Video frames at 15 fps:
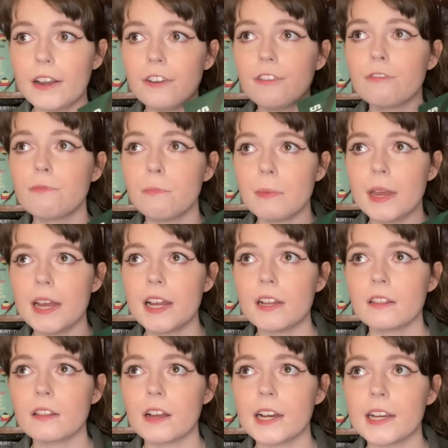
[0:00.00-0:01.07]
of be
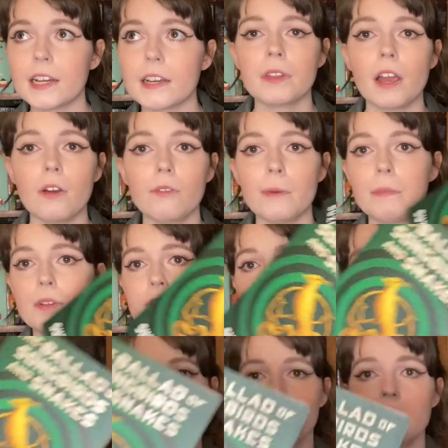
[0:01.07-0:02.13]
like a
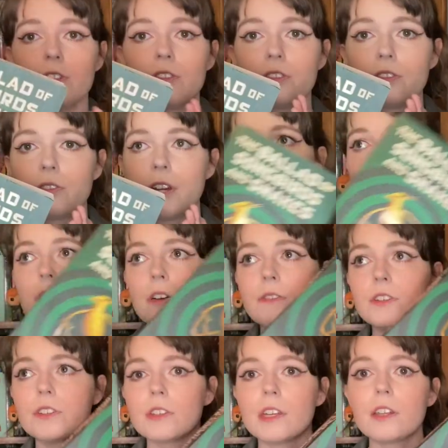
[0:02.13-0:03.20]
repetition of history. So
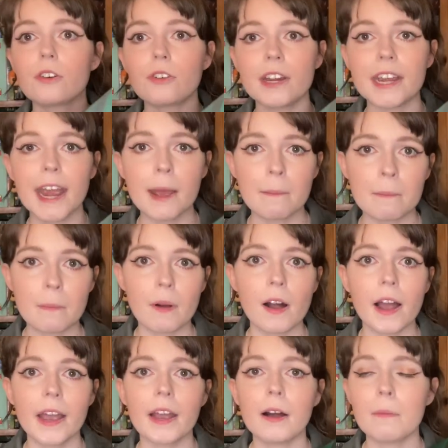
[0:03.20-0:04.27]
obviously the Greek
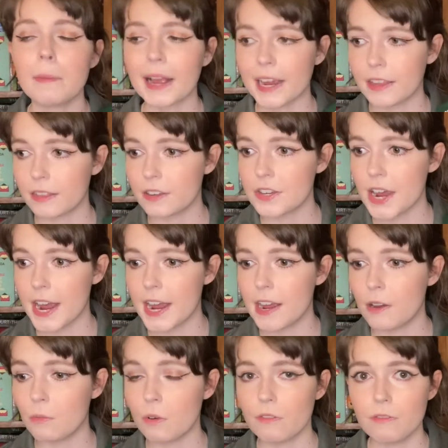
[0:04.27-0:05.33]
Empire back in the
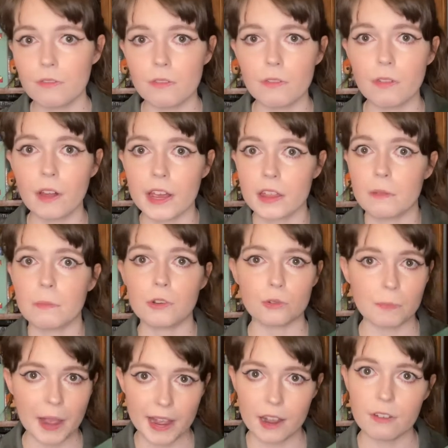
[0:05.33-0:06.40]
day were like the
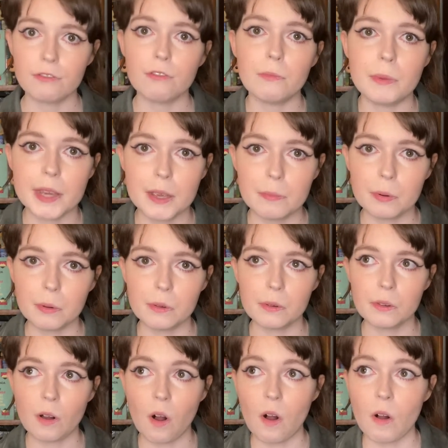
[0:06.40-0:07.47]
most powerful
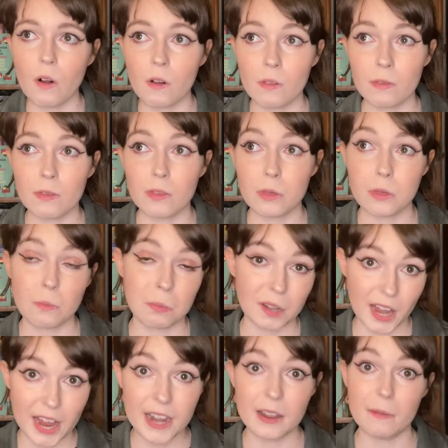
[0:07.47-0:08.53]
people on the
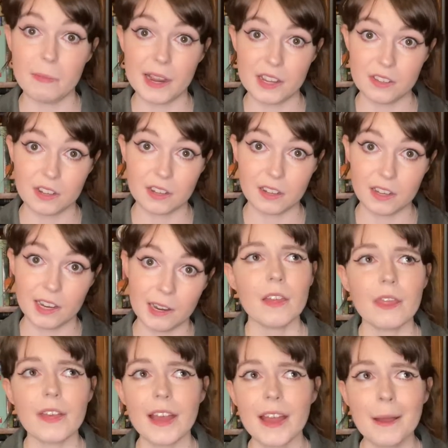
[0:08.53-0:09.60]
planet, basically.
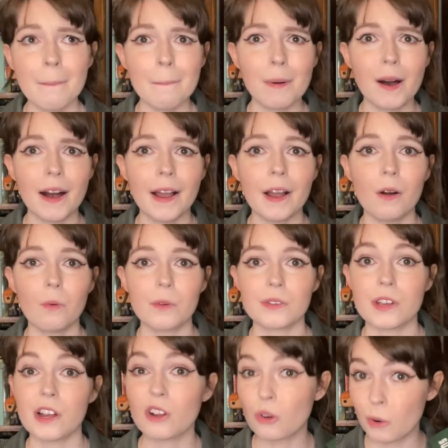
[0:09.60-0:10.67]
Their empire was
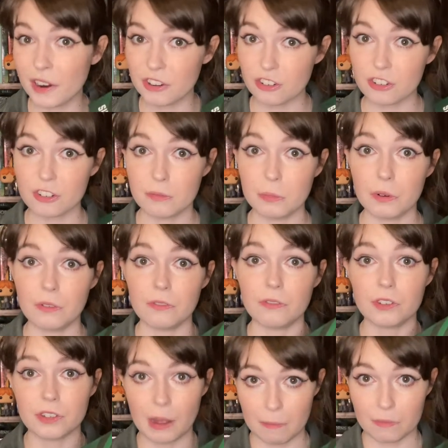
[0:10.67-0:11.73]
unquestionable
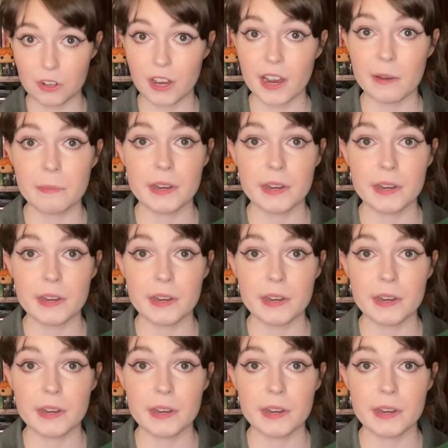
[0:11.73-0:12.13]
for some time in